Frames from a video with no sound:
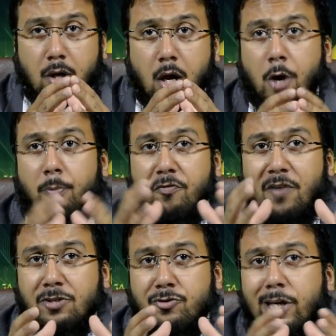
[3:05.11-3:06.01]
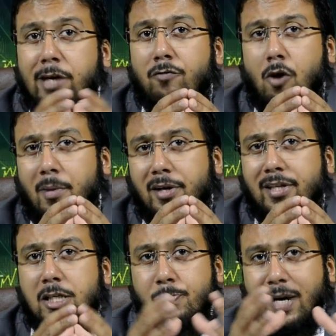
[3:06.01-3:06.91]
professionally format the
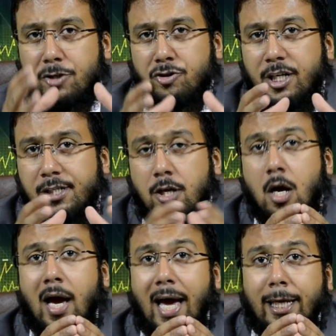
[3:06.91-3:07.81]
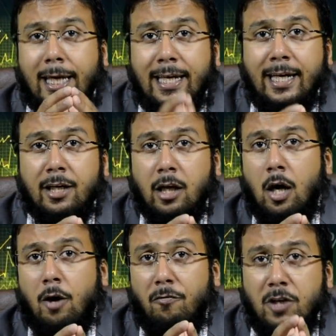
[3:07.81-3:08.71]
spreadsheets and create
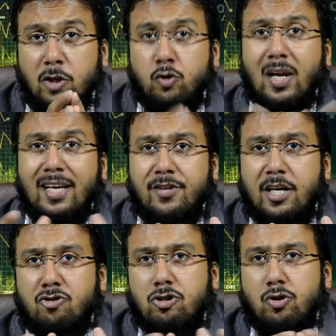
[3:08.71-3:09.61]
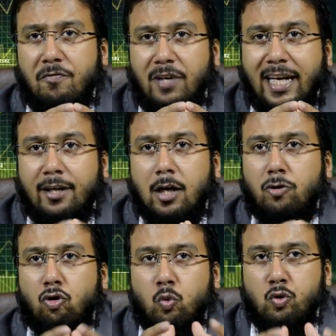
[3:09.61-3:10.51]
visualizations of data
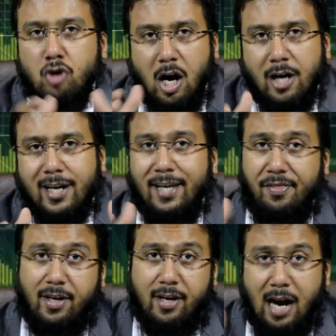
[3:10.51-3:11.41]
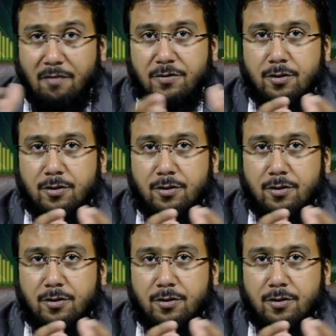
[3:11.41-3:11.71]
through chart and the graphs.